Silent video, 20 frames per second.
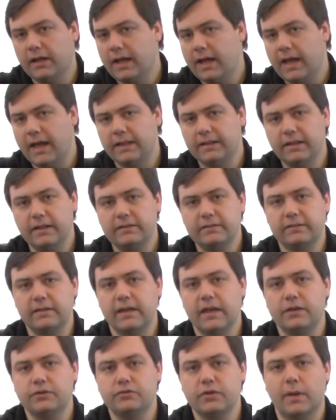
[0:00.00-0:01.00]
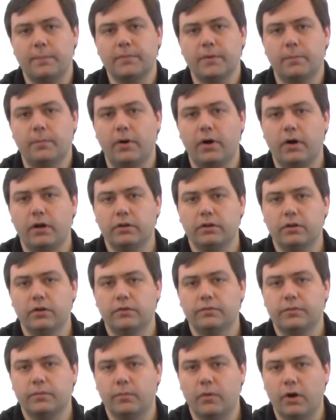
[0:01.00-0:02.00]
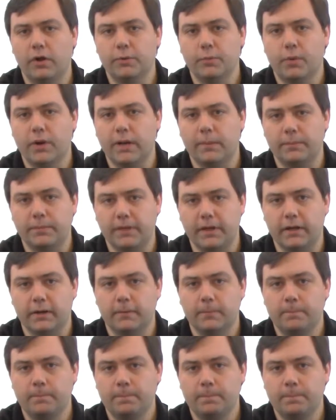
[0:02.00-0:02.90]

And let's say I drop the ball from all the way up there.